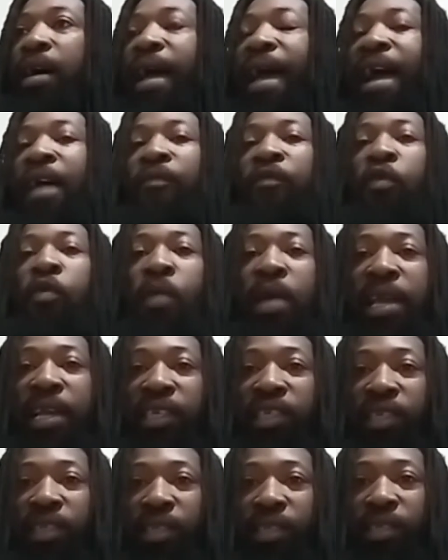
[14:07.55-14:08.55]
Afro
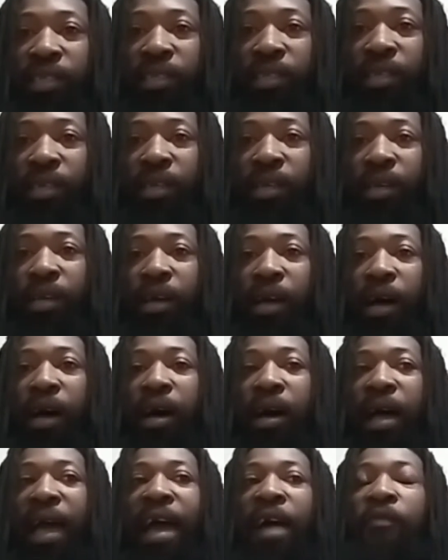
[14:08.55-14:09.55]
Asians,
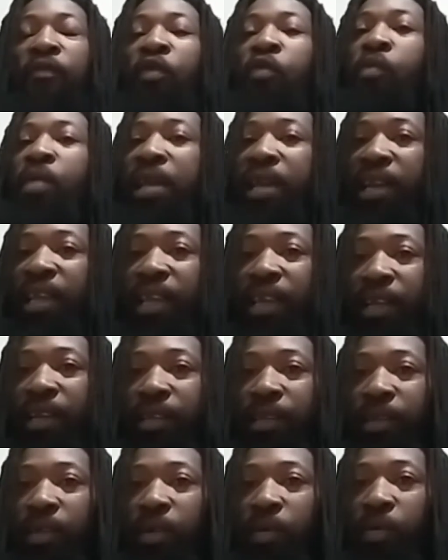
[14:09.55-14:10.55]
Afro Indian,
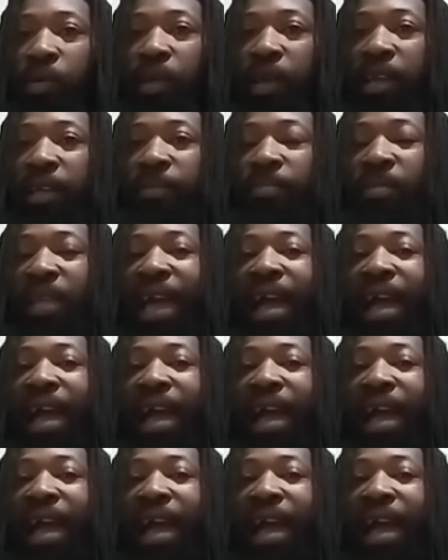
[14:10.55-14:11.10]
okay?